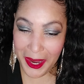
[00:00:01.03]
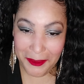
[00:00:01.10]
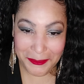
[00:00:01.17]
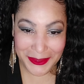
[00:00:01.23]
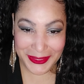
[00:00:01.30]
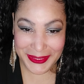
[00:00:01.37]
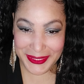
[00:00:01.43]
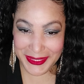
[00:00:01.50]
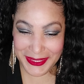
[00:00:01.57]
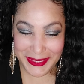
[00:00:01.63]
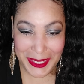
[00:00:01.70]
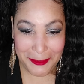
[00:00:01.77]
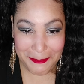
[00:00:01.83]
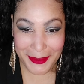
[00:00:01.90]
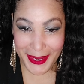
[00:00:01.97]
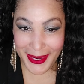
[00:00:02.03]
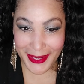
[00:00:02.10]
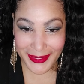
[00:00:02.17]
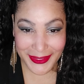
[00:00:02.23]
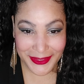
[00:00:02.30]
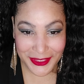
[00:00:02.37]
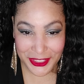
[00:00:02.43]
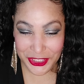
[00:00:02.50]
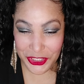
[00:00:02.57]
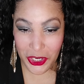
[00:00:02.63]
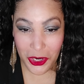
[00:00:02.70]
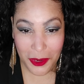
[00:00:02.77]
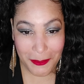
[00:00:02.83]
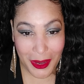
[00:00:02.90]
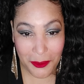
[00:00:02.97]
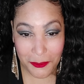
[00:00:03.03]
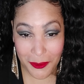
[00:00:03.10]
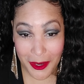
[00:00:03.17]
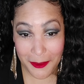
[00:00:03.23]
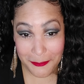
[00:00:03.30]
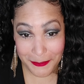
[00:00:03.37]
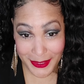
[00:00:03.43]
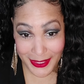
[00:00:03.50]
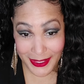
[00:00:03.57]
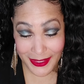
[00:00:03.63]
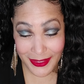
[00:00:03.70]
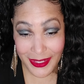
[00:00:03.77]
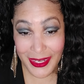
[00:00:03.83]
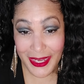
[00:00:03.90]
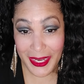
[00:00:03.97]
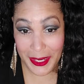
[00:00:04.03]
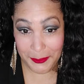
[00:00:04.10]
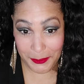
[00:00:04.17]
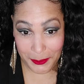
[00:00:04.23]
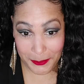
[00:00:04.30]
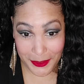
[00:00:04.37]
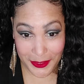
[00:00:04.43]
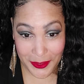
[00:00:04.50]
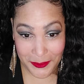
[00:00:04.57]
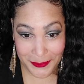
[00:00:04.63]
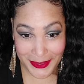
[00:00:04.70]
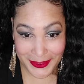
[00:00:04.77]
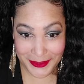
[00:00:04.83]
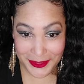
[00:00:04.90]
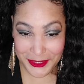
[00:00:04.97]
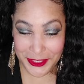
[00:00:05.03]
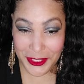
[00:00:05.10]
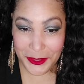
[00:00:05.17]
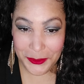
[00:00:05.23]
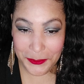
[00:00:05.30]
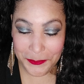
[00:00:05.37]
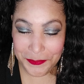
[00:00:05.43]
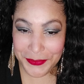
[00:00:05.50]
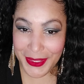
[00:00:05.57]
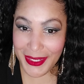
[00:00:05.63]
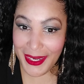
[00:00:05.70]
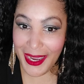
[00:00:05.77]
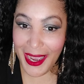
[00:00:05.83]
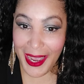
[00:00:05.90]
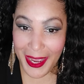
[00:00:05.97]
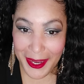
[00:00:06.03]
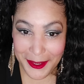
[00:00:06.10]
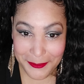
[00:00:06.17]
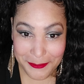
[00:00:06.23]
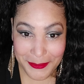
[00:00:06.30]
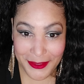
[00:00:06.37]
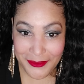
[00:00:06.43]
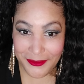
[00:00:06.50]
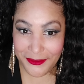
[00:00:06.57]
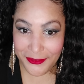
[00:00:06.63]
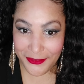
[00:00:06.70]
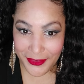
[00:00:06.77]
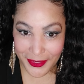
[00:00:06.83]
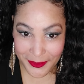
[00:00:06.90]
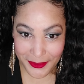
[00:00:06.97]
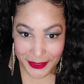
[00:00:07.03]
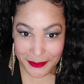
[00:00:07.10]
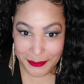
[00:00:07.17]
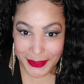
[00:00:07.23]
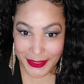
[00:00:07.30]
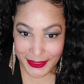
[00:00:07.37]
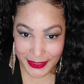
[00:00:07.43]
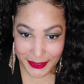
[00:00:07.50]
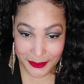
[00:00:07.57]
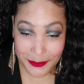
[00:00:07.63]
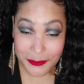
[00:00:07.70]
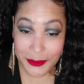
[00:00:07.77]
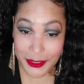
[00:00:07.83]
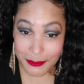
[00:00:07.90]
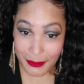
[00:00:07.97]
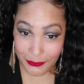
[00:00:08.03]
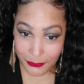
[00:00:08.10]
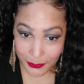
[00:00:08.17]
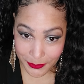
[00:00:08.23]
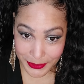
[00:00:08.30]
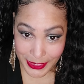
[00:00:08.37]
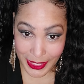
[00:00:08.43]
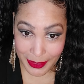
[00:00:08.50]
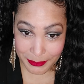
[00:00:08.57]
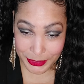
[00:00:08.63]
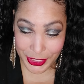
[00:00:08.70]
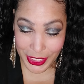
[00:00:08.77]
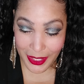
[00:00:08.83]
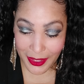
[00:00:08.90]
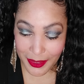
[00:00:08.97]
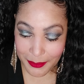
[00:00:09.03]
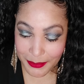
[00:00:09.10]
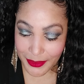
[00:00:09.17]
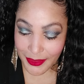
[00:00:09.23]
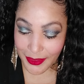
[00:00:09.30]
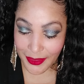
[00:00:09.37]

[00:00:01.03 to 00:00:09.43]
I wanted to step back and just talk about where I've been and where we're going. So I've been very busy with my full-time job.